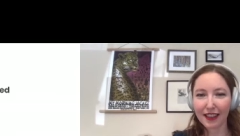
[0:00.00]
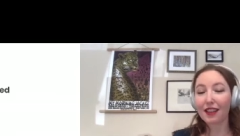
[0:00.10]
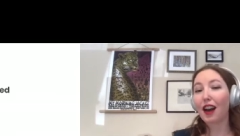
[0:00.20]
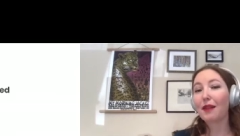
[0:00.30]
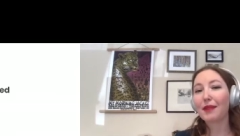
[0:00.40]

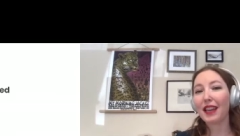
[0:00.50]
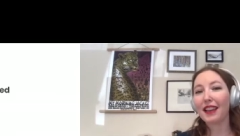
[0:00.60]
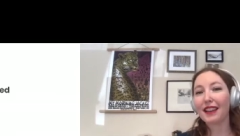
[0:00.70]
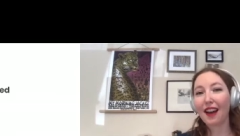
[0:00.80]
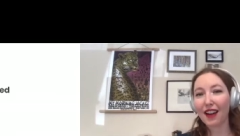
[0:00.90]
taught
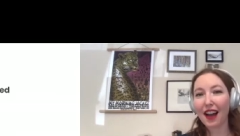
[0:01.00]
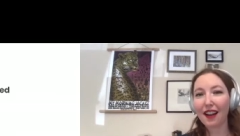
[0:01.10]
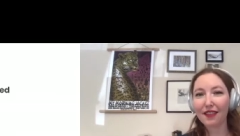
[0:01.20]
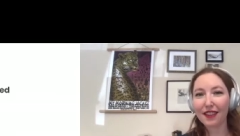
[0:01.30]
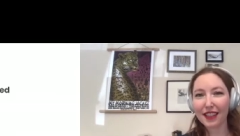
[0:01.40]
me how to
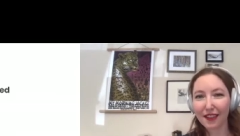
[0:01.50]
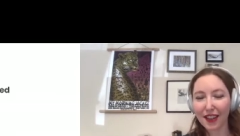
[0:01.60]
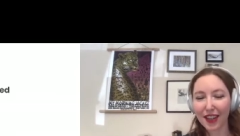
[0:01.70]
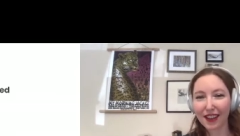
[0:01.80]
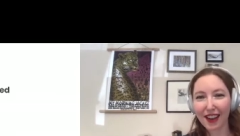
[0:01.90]
have
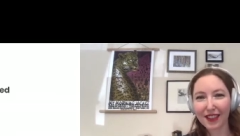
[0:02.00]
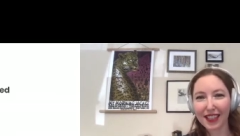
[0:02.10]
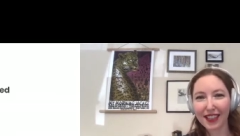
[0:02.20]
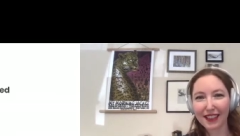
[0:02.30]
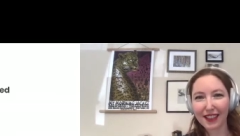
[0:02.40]
difficult
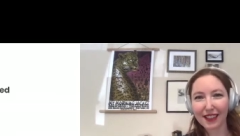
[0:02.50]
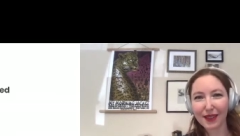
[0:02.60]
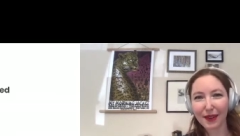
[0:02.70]
conversations